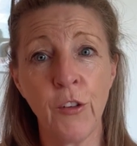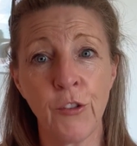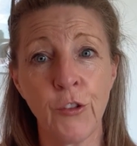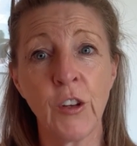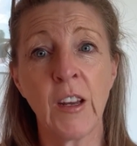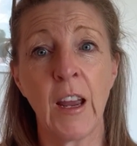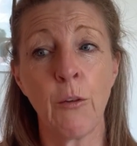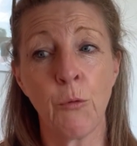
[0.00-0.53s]
to,
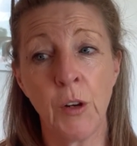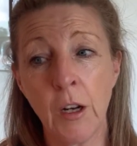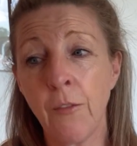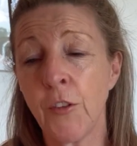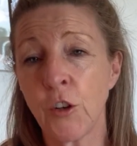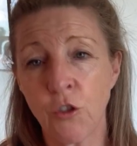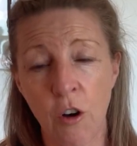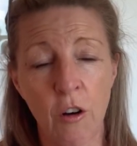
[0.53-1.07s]
get rid of
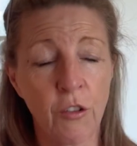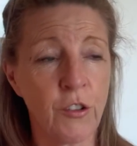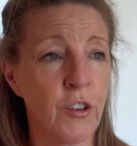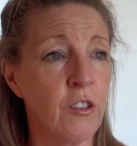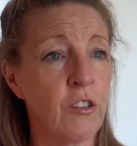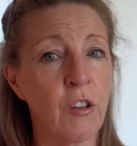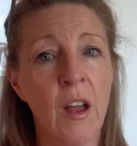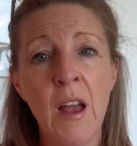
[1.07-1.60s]
the
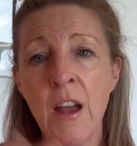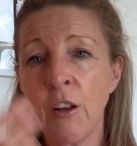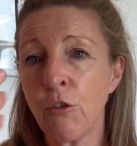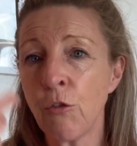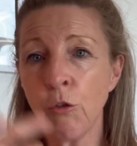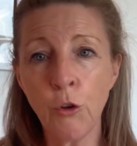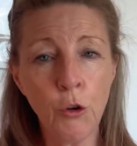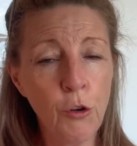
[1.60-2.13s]
toxins,
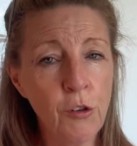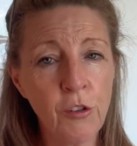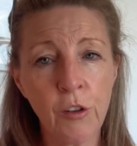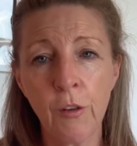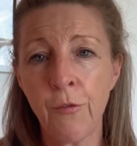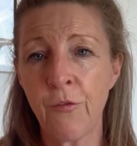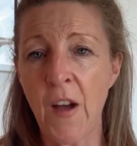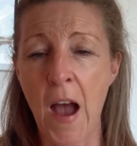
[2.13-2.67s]
lose
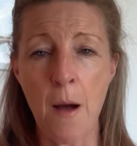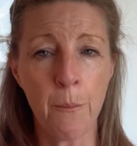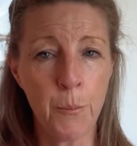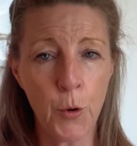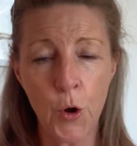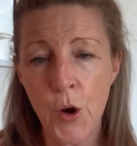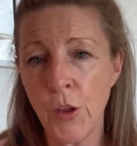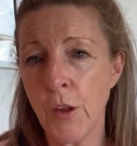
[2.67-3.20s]
the fat,
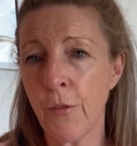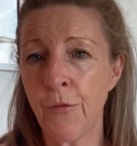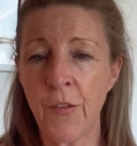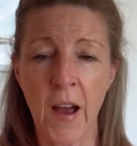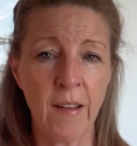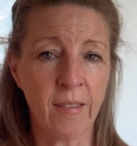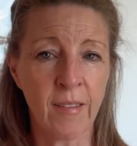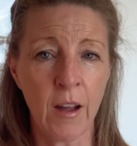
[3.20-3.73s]
burn the
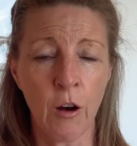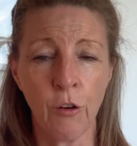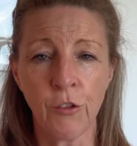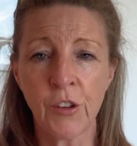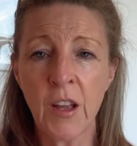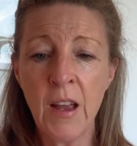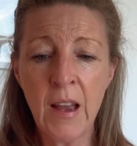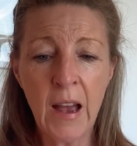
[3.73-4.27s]
fat
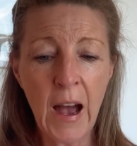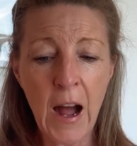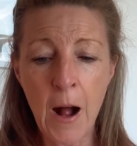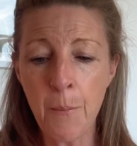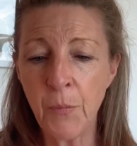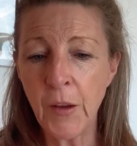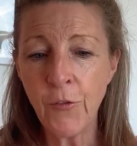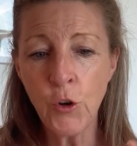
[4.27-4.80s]
cells.
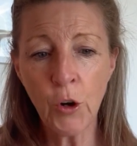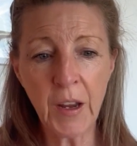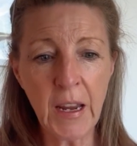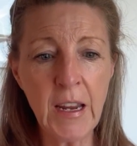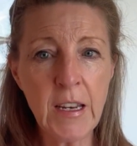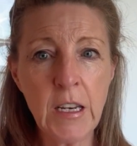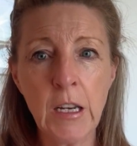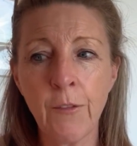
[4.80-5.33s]
If you're
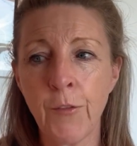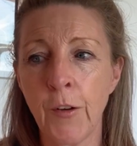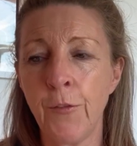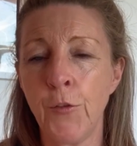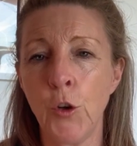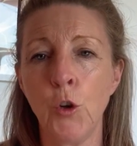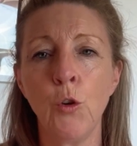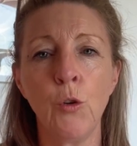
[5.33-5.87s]
eating for
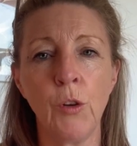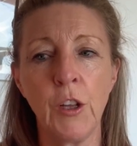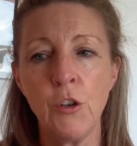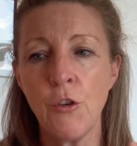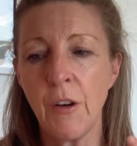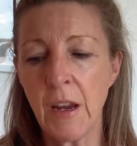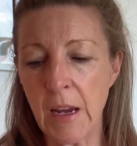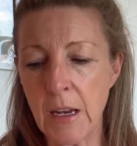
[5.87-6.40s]
fuel and
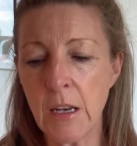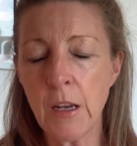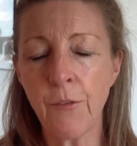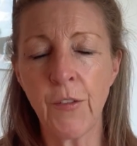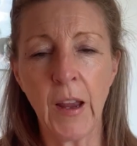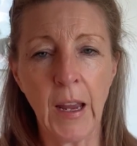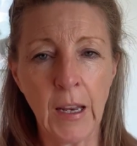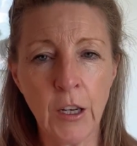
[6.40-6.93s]
you're eating
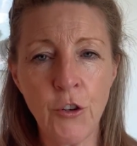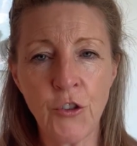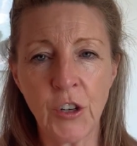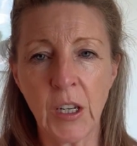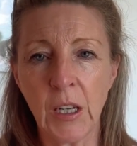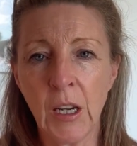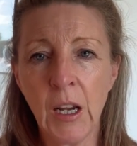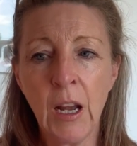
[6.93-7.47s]
for
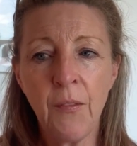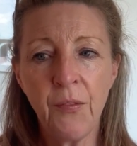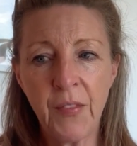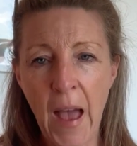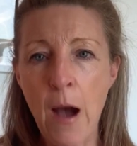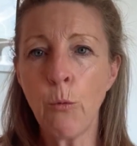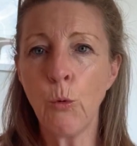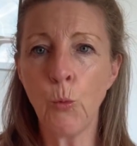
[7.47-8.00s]
energy,
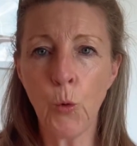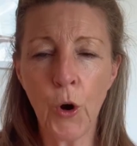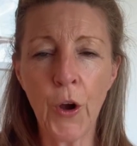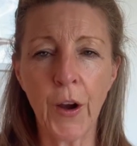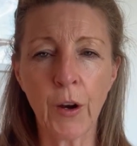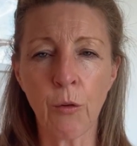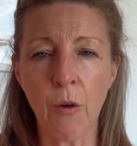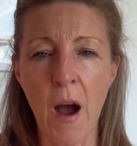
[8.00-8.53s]
that will
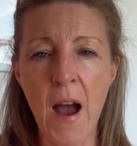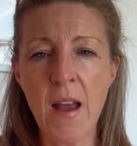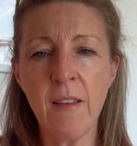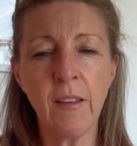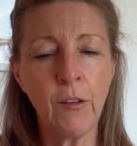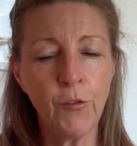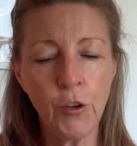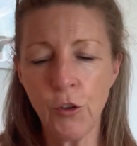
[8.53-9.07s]
work, right?
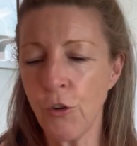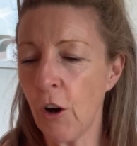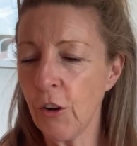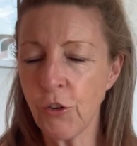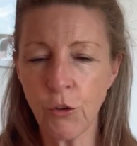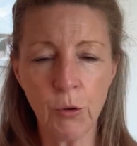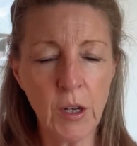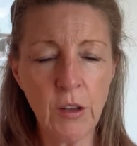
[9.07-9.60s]
If you're
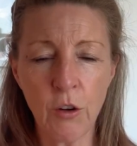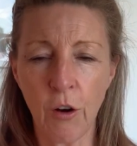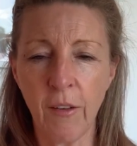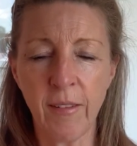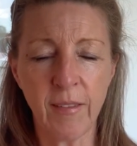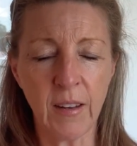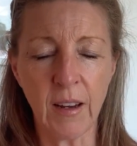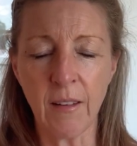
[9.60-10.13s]
not doing those
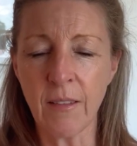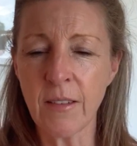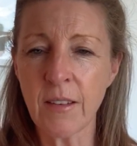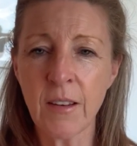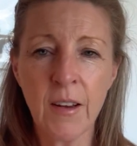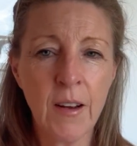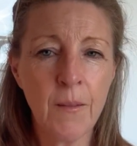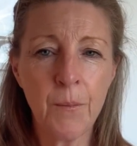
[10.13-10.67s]
things,
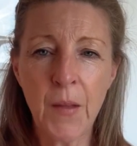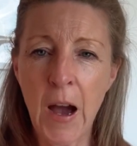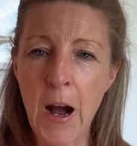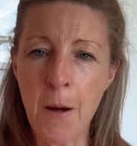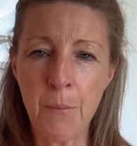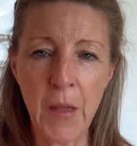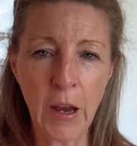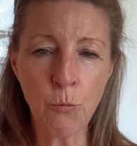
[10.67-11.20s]

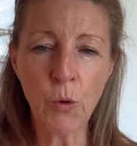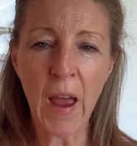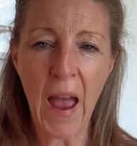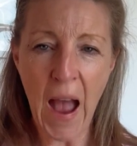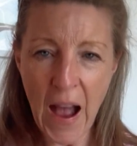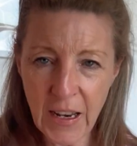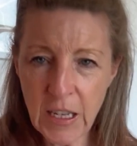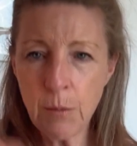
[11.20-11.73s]
and we're
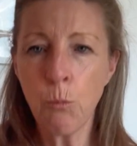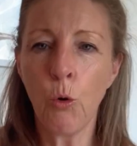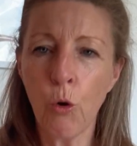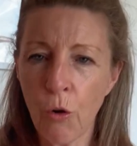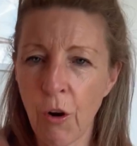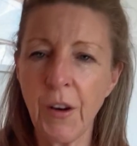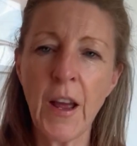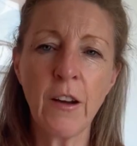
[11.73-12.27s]
adding
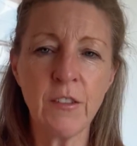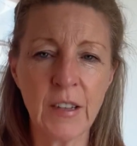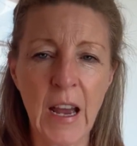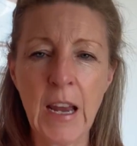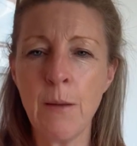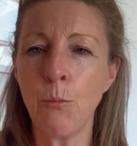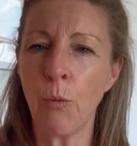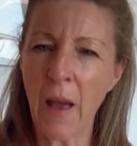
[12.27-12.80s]
more on our
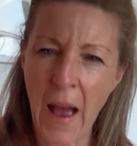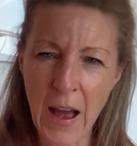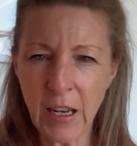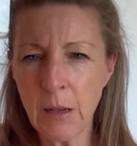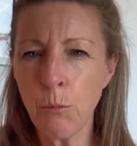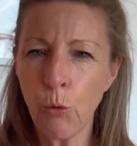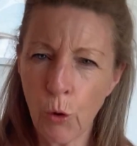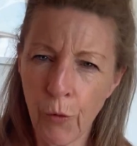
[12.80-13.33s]
day,
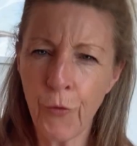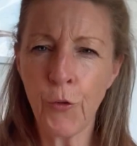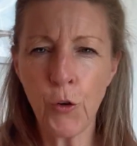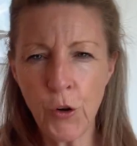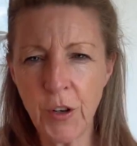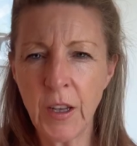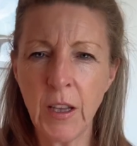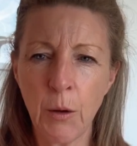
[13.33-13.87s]
adding more
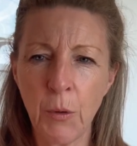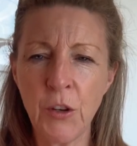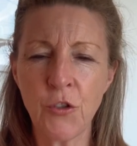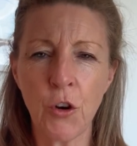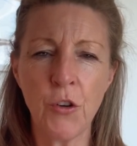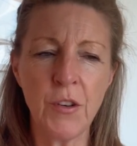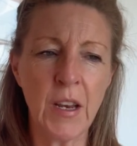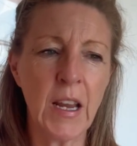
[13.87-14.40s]
food in that we
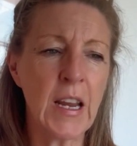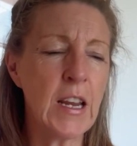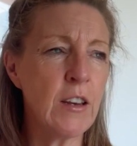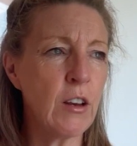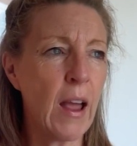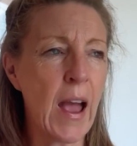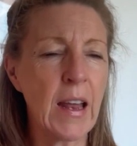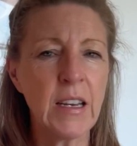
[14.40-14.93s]
don't
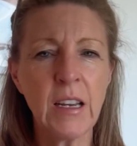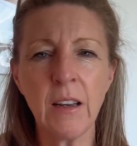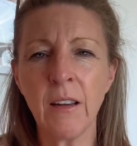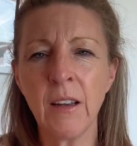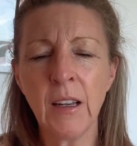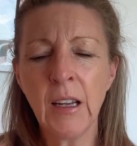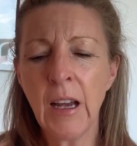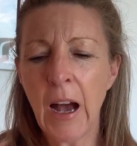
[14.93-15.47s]
need, adding